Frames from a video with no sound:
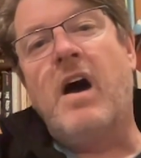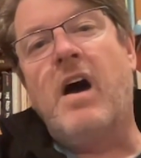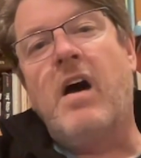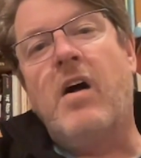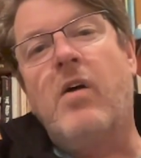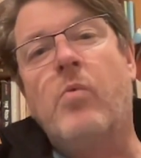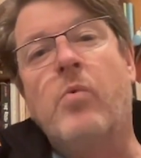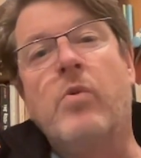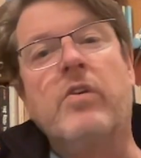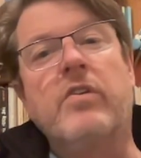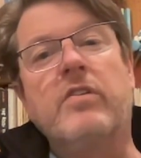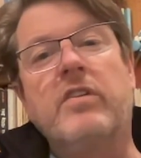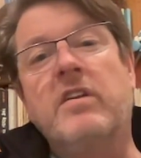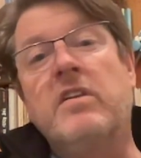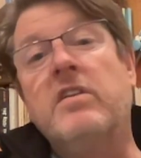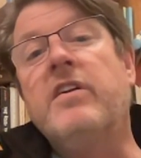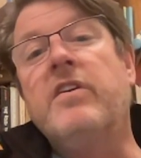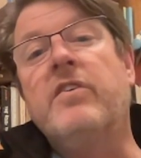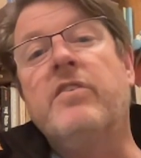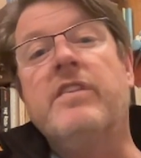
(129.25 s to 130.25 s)
weren't
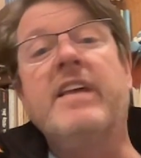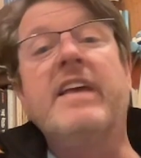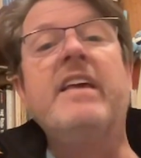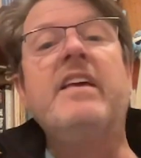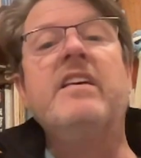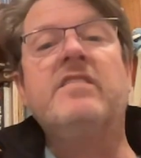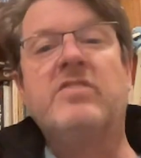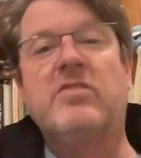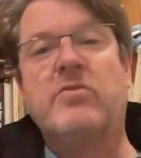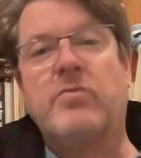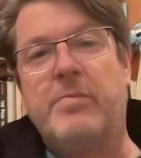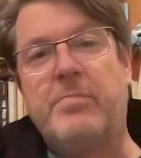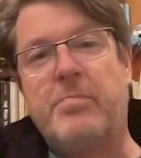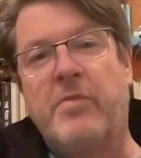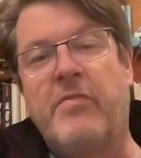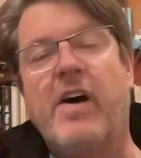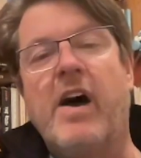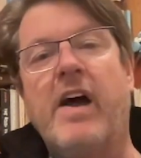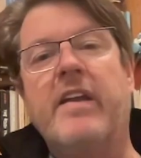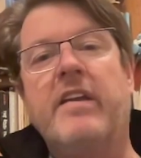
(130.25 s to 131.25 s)
clear in the history
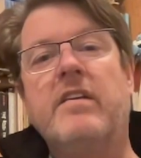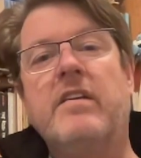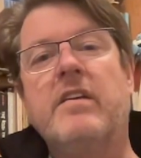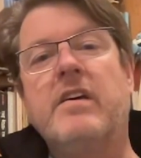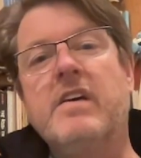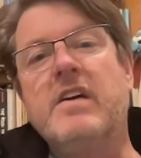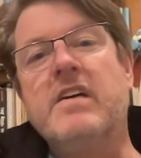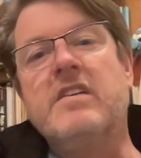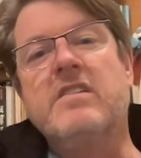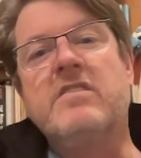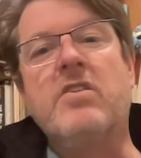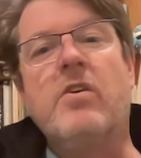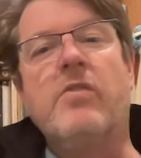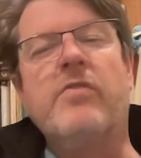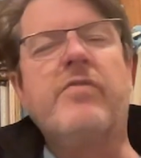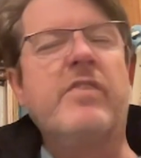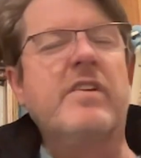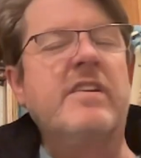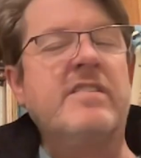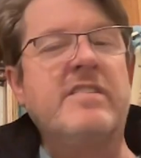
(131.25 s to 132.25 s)
provided. So
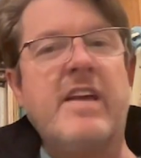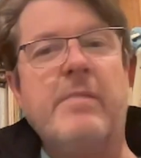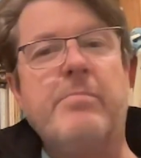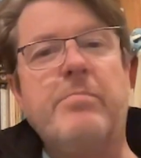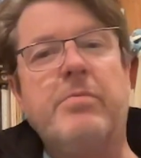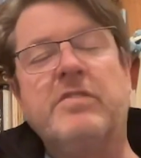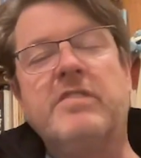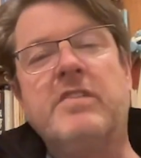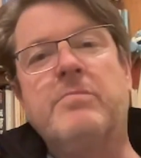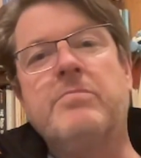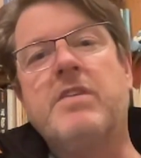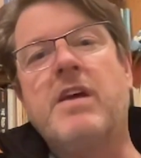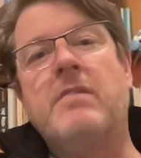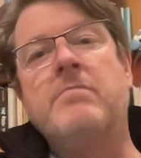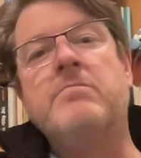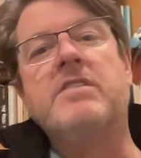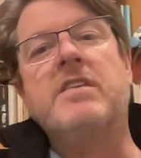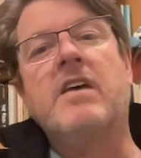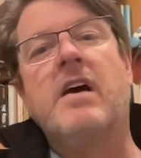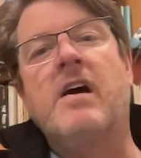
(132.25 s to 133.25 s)
for example,
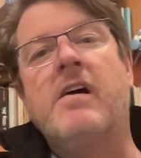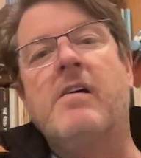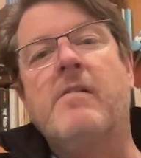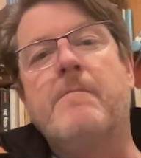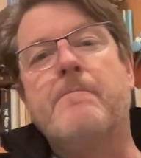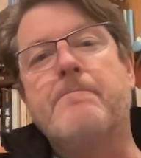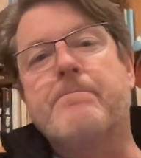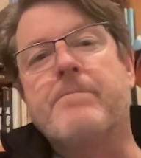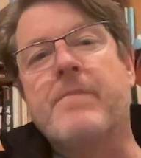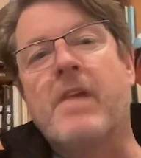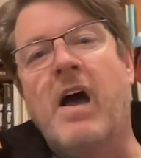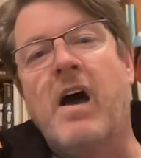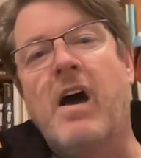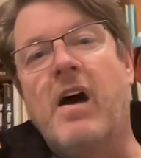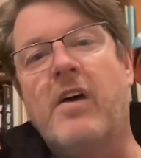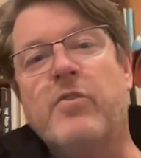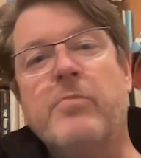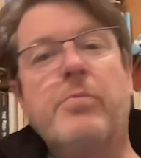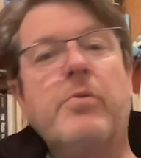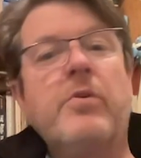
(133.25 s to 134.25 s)
sometimes
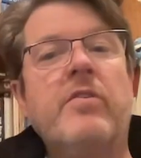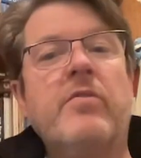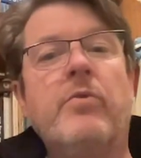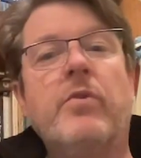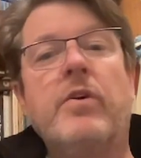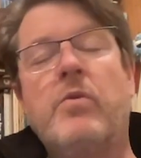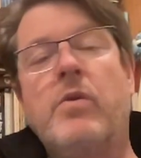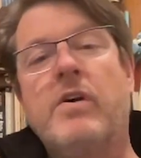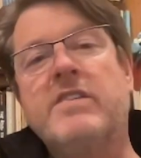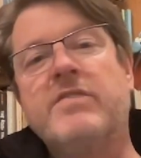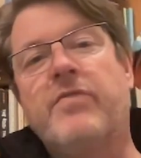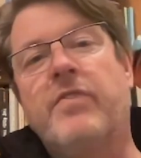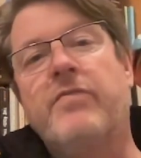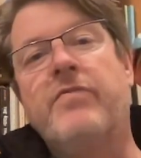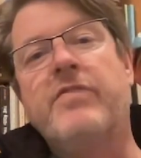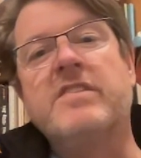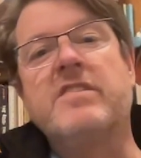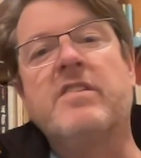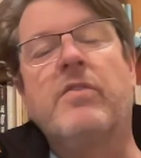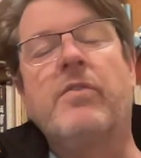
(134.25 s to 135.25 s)
you put in a request for
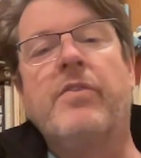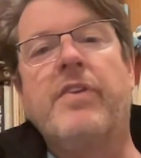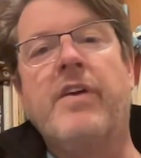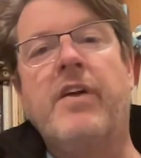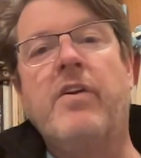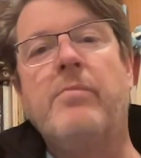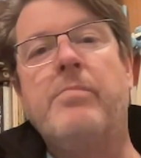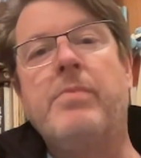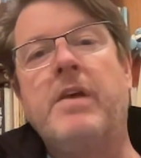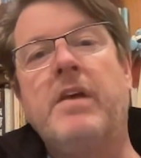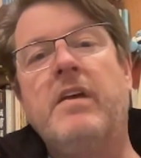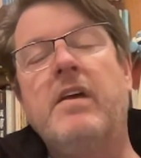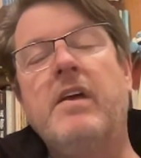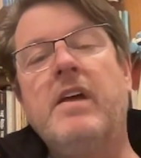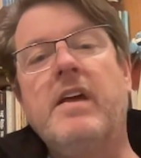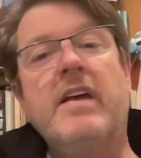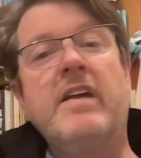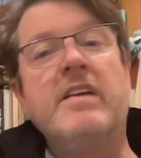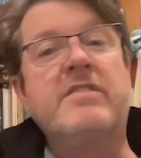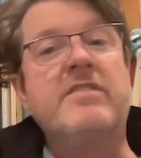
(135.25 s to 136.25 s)
physical therapy.
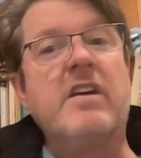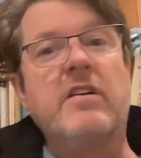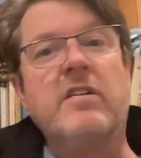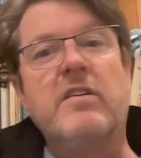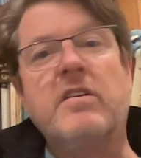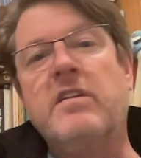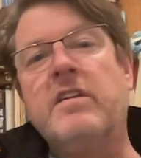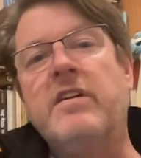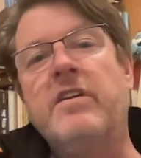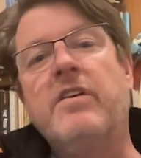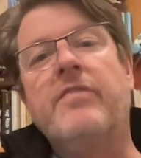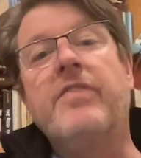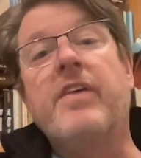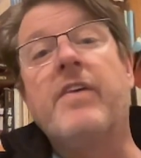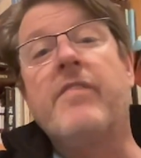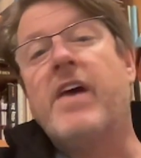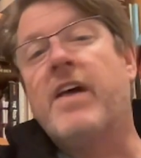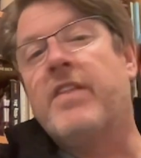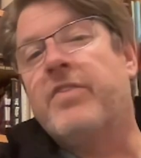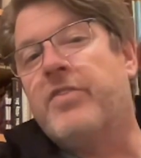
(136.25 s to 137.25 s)
It's unclear if
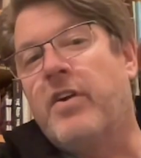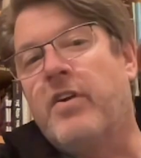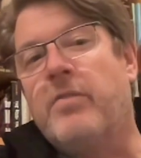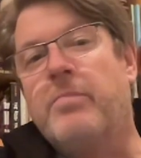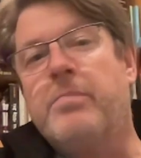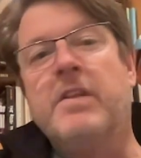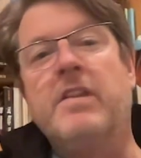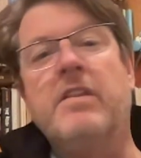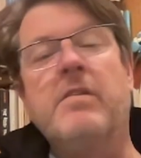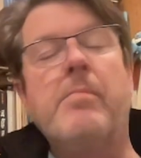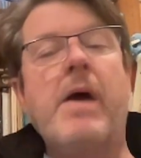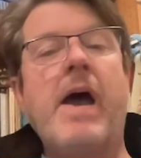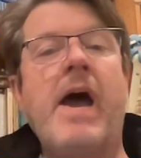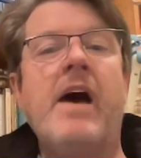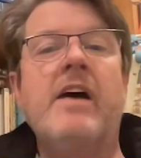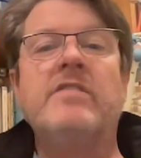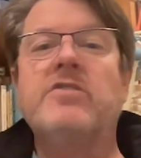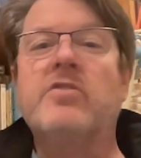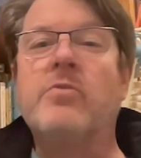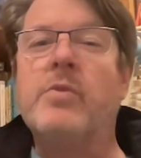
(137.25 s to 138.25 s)
they've had therapy in the
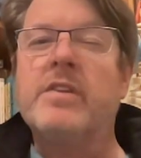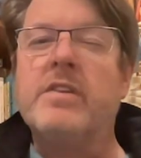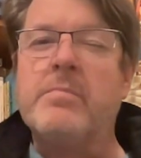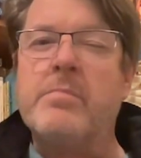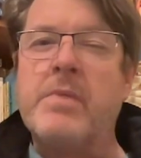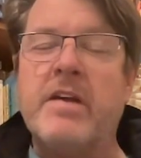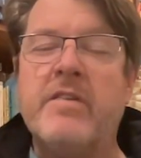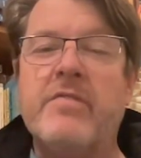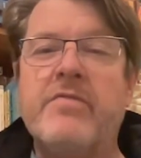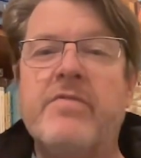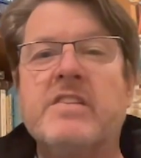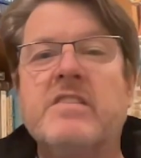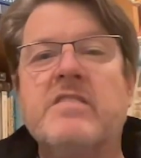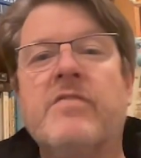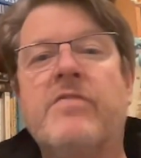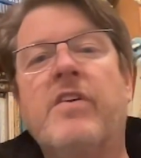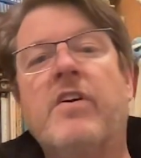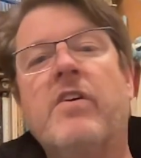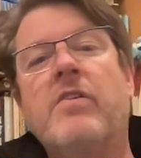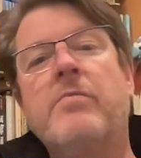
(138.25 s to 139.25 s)
past or what the benefits
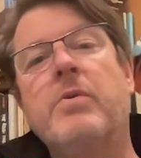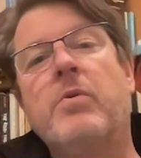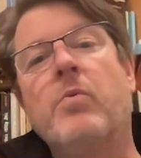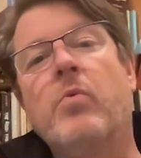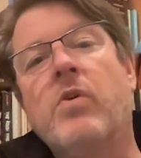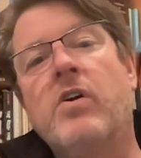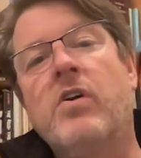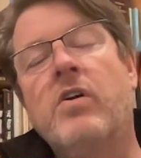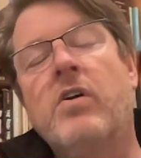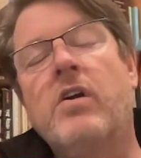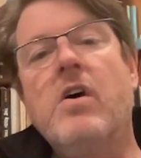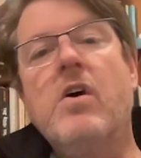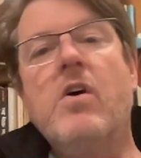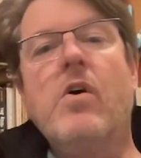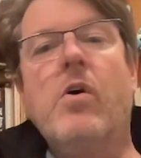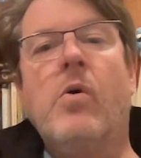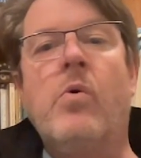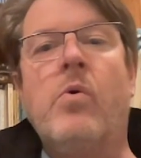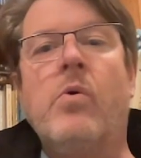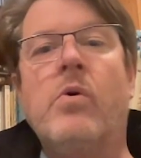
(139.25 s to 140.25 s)
of therapy were,
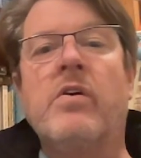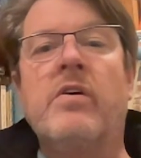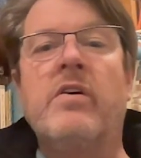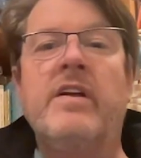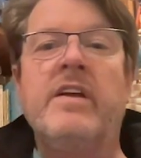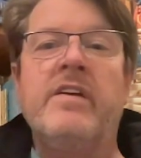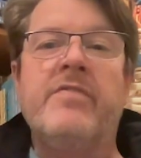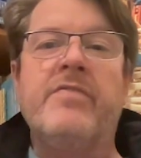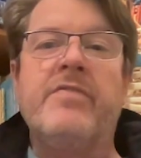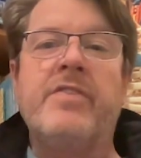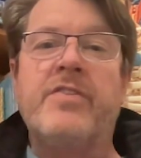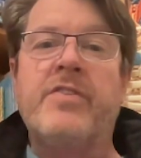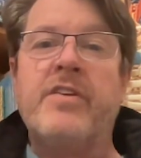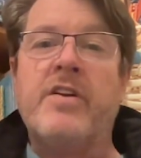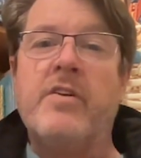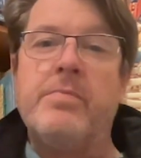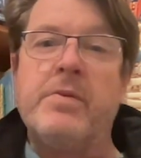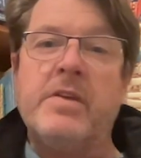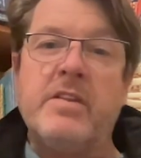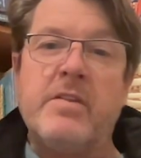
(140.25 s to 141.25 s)
or if the
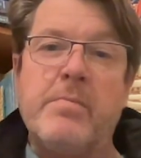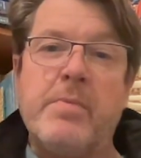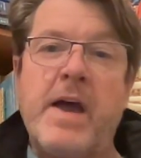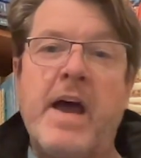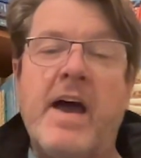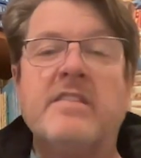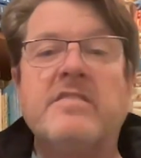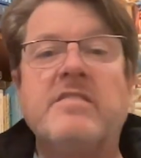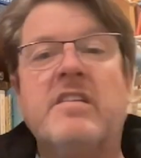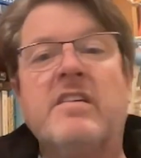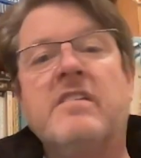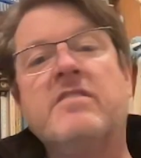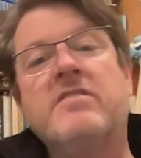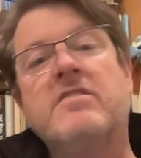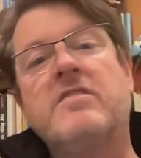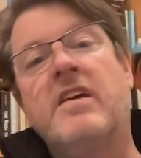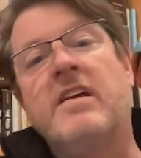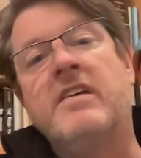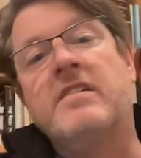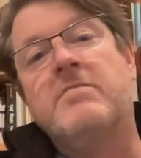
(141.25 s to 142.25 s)
therapy in the past
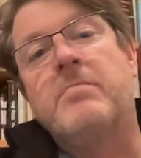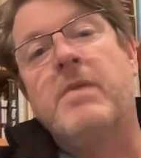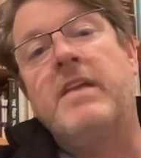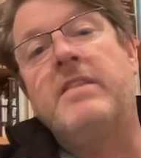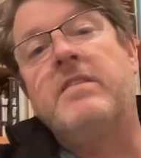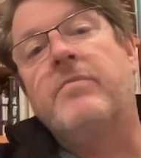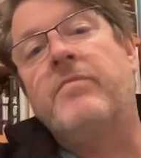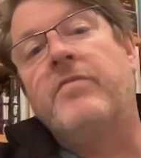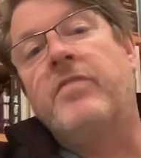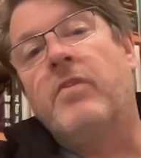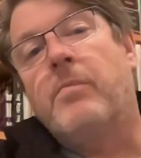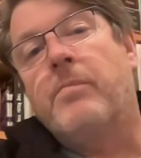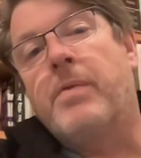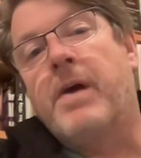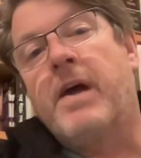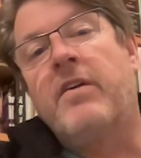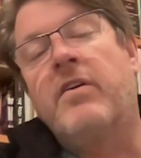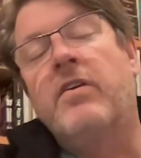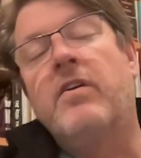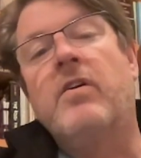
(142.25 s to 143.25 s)
has made them feel
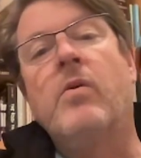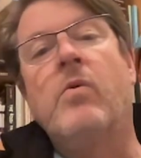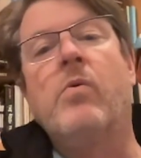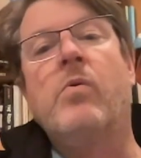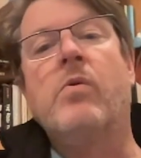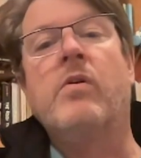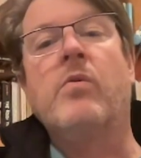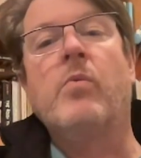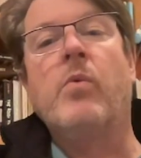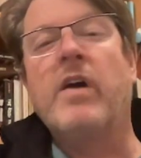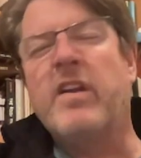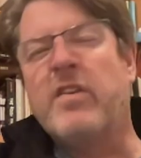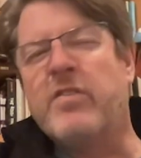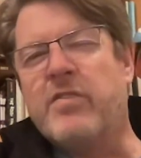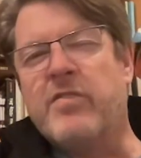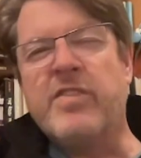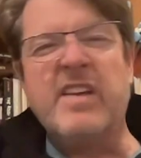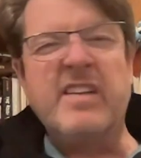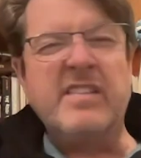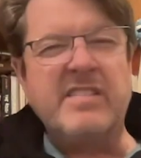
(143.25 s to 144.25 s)
better, or what
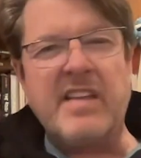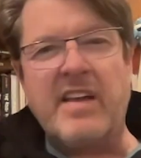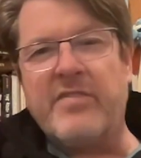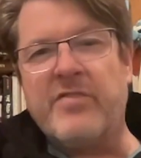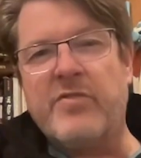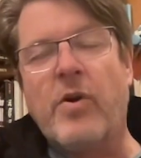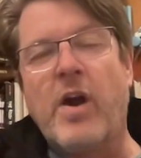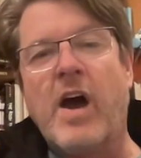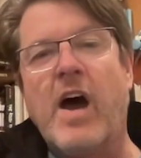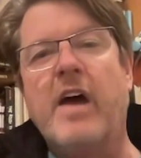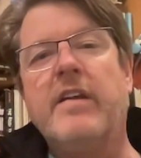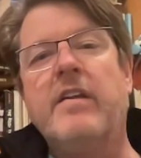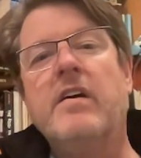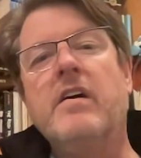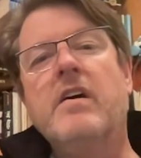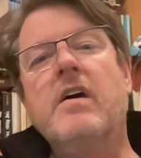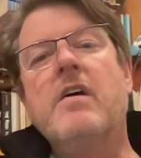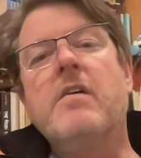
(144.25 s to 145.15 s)
other things they've tried.